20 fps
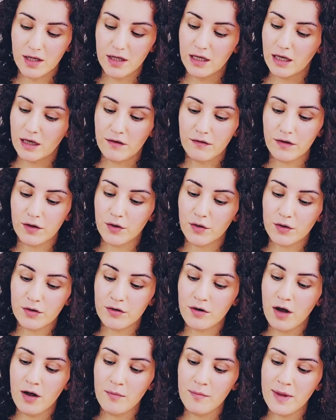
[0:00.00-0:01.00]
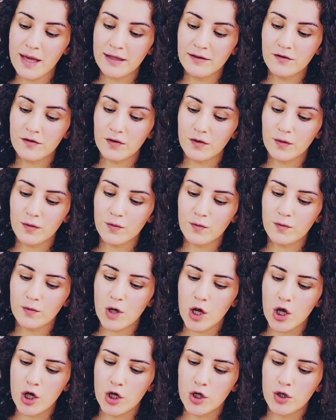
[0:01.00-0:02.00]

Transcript: You're not meant to,